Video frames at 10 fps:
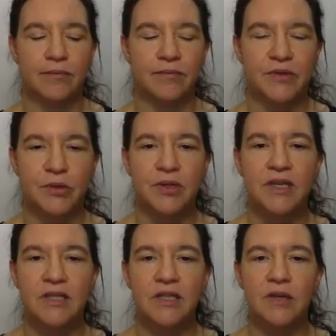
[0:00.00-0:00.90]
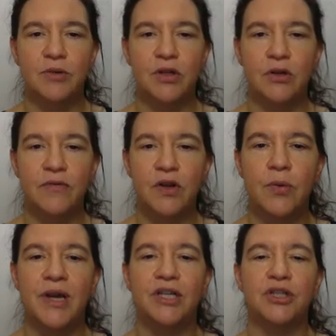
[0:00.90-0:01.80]
So here's the elliptic curve
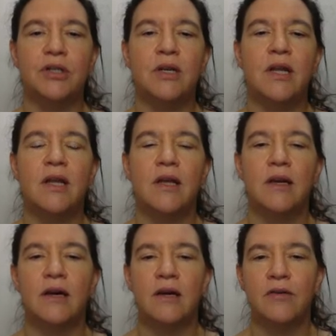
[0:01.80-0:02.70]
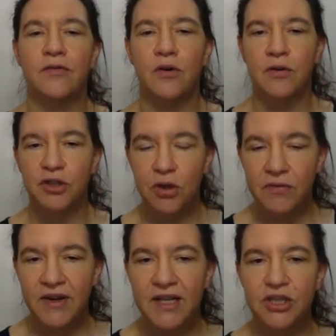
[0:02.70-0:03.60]
equation. For short
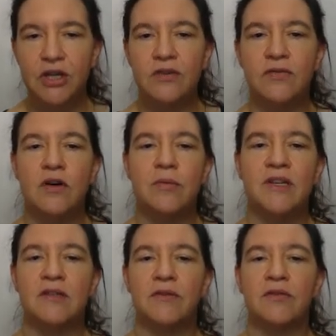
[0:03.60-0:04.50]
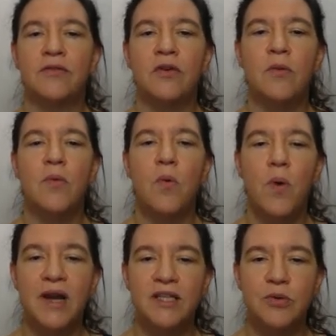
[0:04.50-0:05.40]
Weierstrass form is of the form
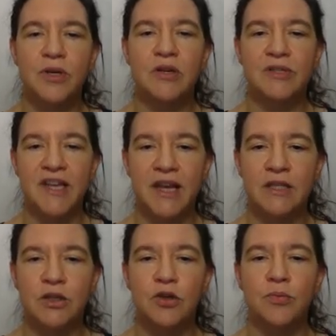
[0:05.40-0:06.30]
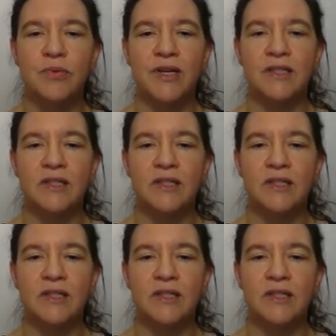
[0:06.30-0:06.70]
y squared equals x cubed plus